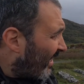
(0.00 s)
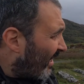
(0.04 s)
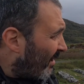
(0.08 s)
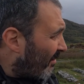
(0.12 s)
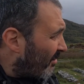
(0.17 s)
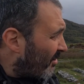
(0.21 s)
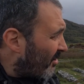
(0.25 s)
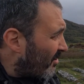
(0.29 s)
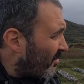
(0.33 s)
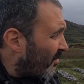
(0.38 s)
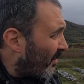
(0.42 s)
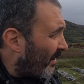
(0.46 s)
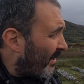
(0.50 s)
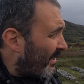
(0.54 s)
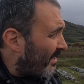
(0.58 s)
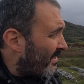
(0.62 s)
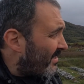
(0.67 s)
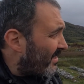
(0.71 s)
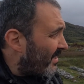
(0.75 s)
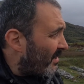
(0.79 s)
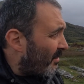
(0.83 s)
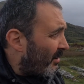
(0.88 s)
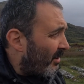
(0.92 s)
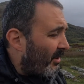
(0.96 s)
and we'll just wait
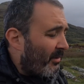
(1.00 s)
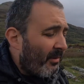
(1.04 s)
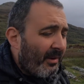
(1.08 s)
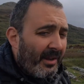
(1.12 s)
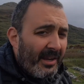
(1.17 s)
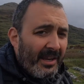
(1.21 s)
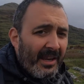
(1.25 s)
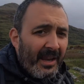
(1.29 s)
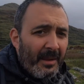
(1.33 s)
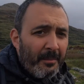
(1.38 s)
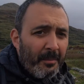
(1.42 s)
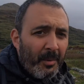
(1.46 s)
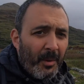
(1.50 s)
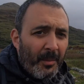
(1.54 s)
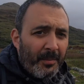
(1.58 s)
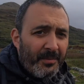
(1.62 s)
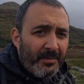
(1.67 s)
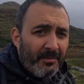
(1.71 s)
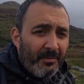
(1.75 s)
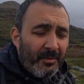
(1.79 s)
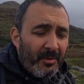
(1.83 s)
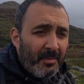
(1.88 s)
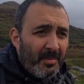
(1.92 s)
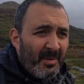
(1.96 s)
and see whether any light
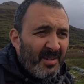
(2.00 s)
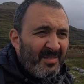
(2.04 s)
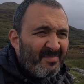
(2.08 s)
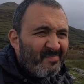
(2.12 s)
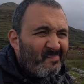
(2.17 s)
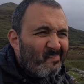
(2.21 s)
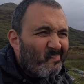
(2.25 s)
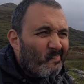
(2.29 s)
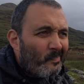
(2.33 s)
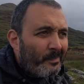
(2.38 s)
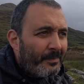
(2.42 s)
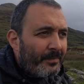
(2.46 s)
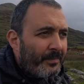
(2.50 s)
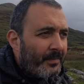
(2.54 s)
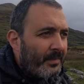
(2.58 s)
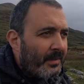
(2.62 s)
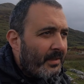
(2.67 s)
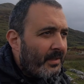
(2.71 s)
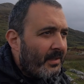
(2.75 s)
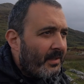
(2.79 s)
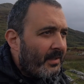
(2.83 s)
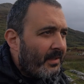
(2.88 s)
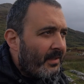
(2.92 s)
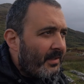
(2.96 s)
pops through, but
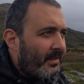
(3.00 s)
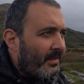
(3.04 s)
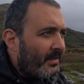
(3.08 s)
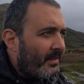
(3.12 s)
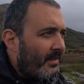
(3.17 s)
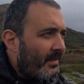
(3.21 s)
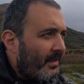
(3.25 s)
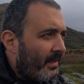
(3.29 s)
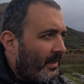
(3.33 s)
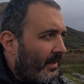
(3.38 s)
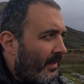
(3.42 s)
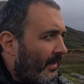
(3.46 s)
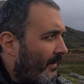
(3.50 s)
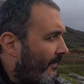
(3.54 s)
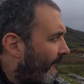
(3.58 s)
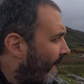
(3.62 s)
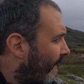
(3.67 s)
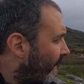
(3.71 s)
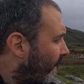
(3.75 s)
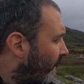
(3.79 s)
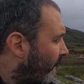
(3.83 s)
yeah,